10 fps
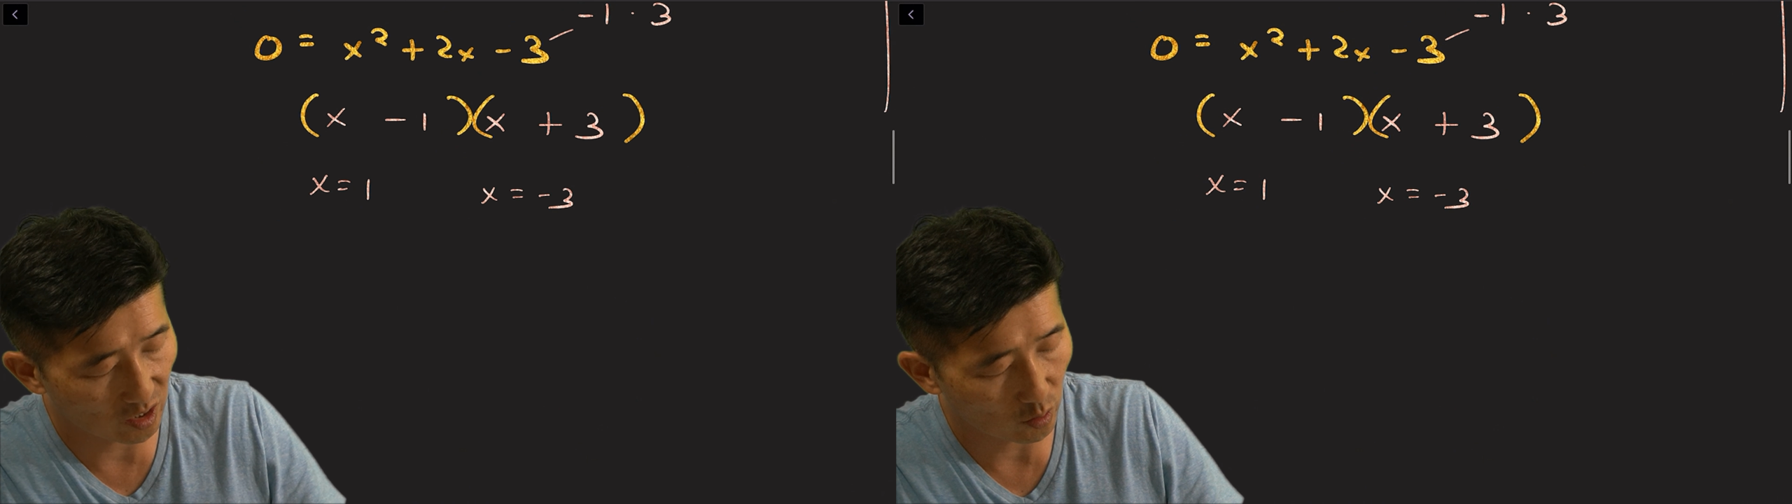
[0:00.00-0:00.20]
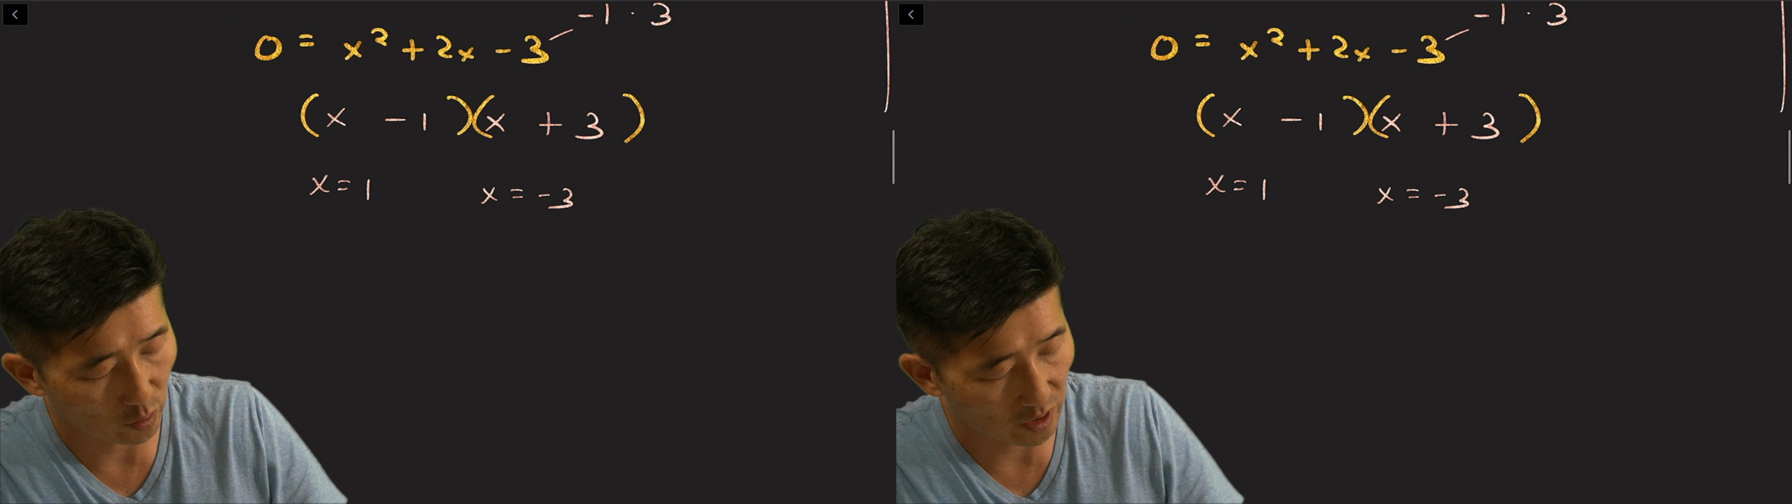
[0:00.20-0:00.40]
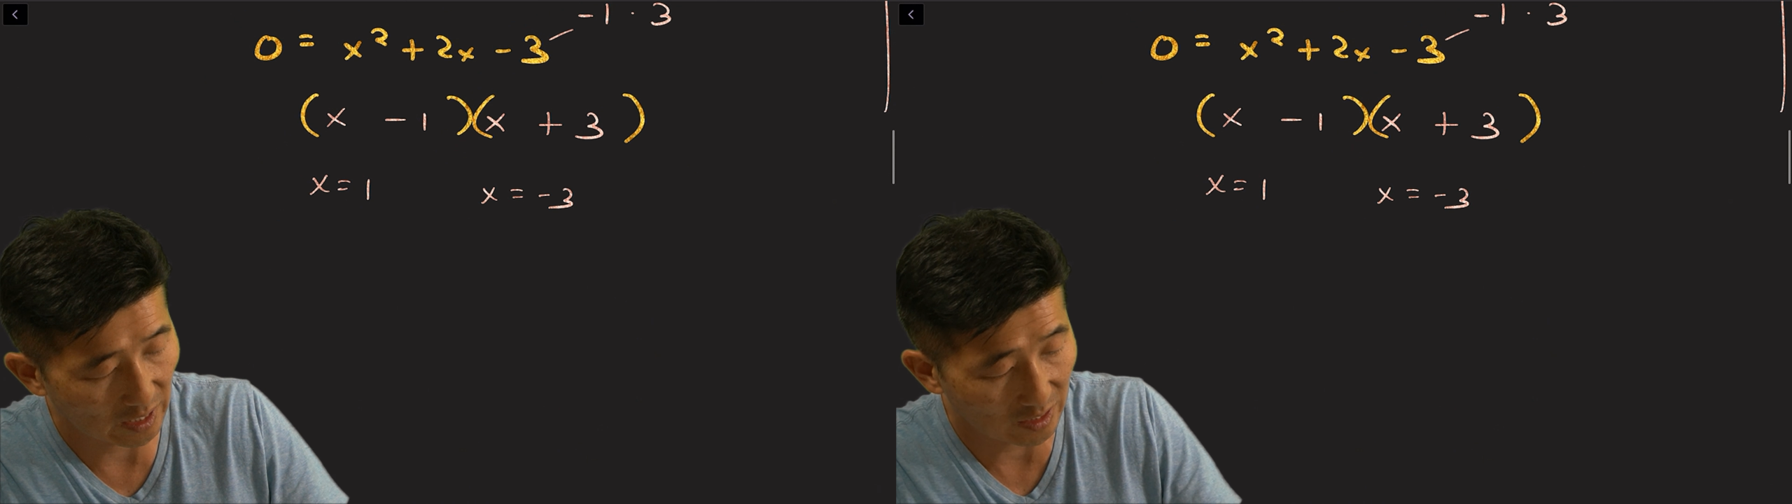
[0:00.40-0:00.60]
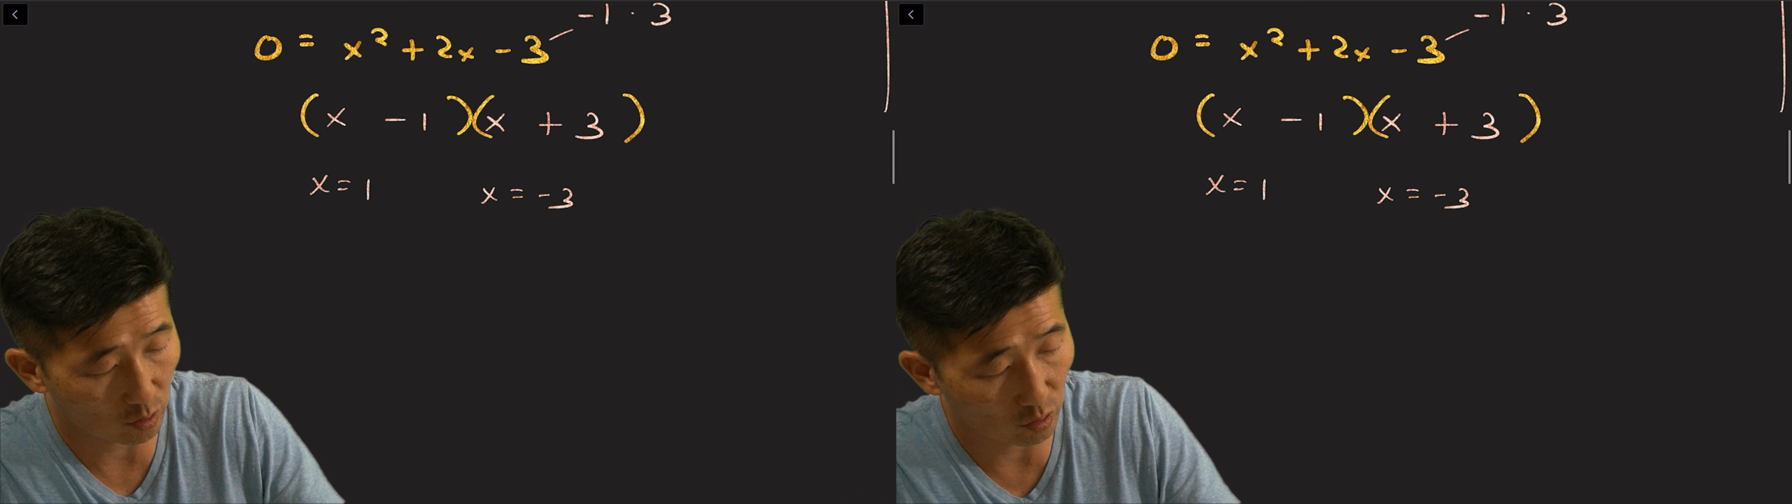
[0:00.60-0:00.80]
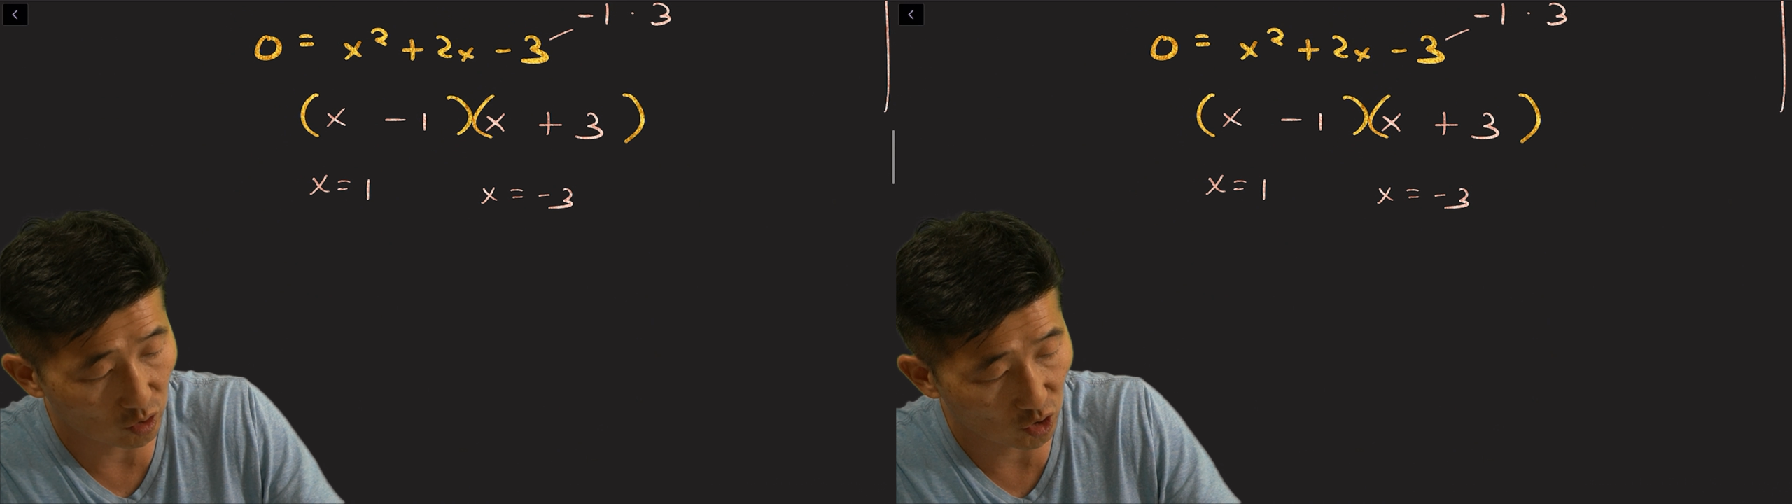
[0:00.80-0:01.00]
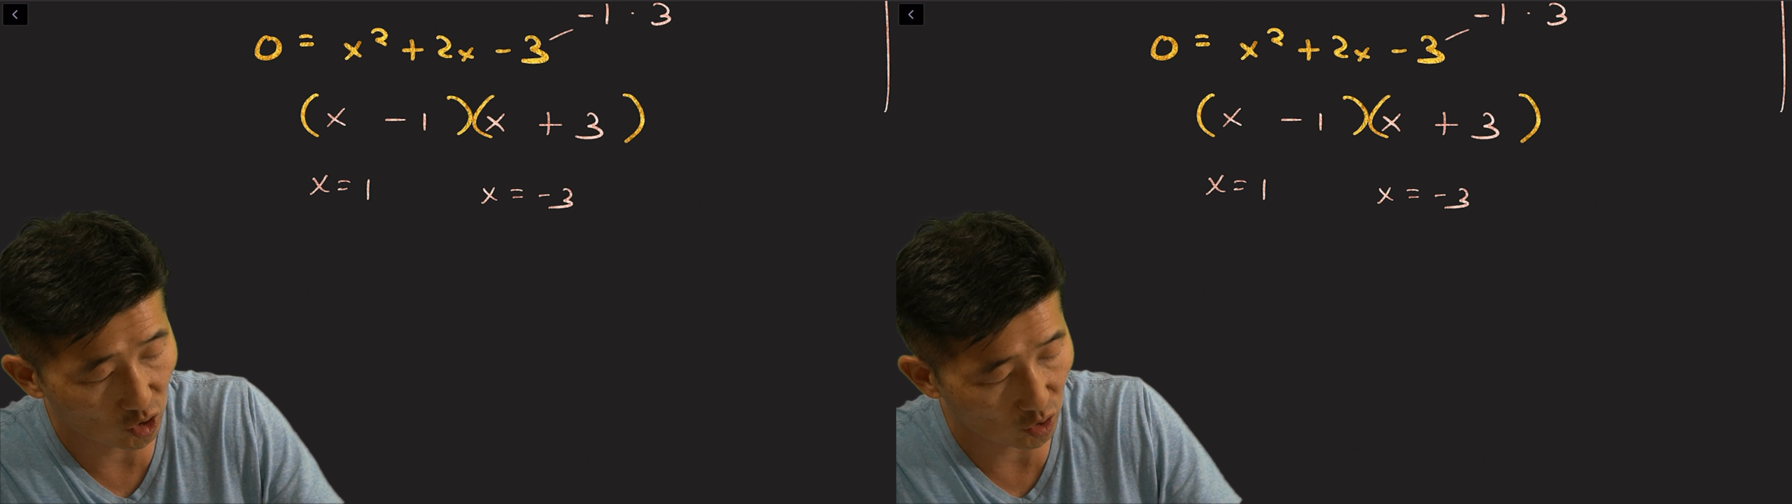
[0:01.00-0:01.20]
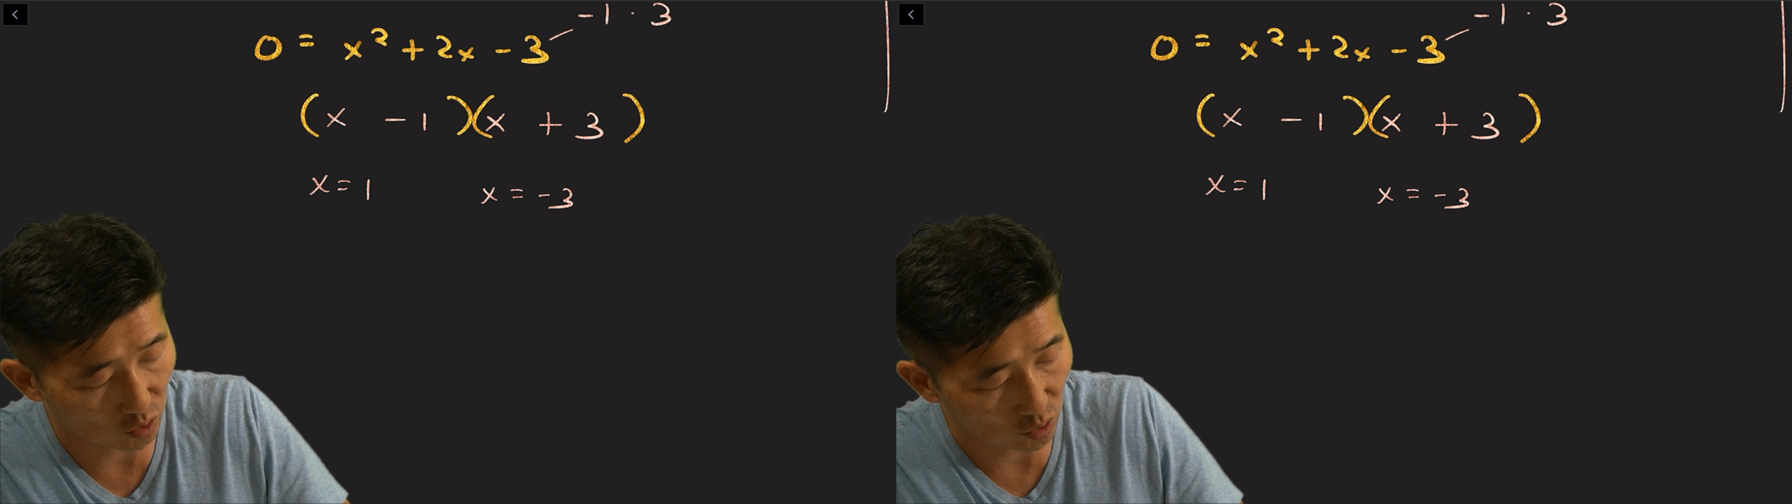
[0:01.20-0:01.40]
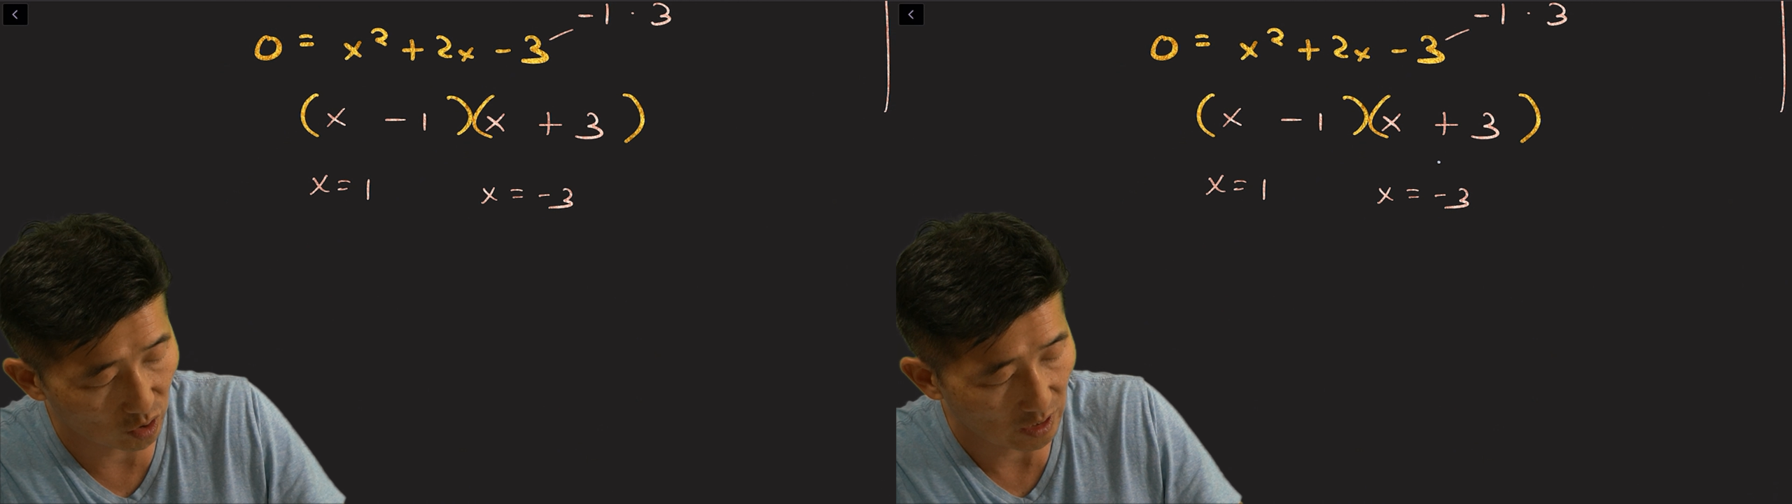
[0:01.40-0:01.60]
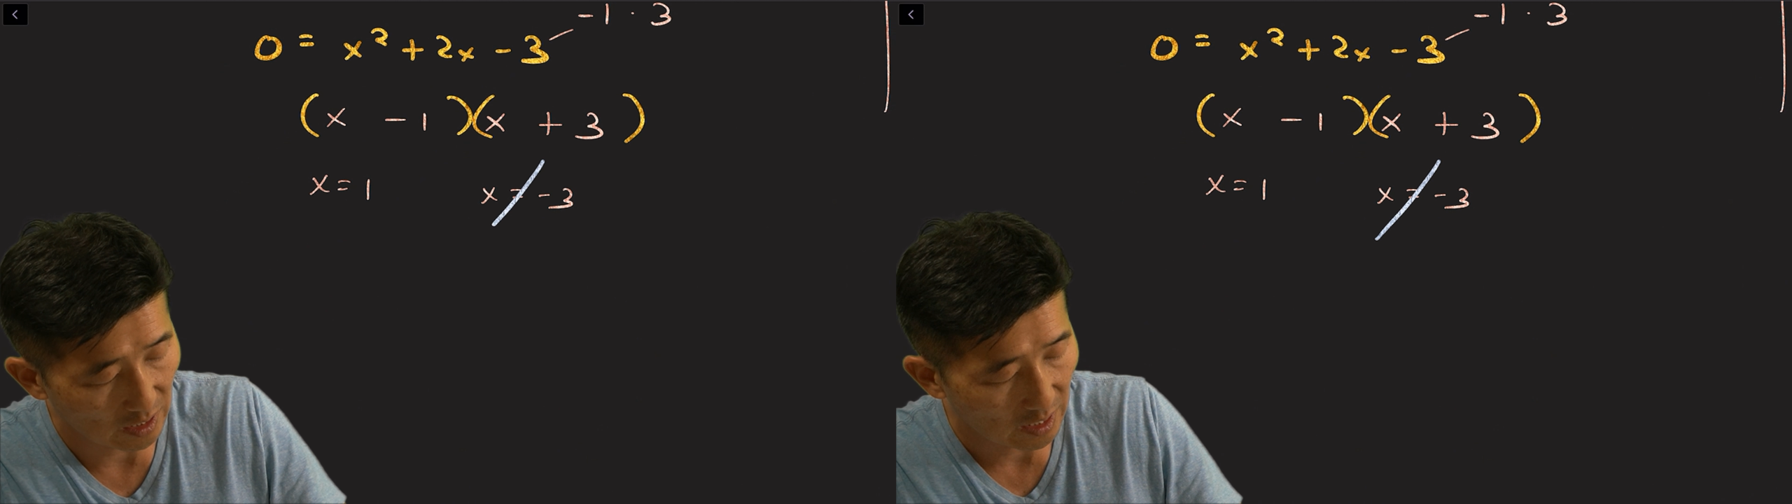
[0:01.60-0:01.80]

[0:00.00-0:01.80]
we're not going to choose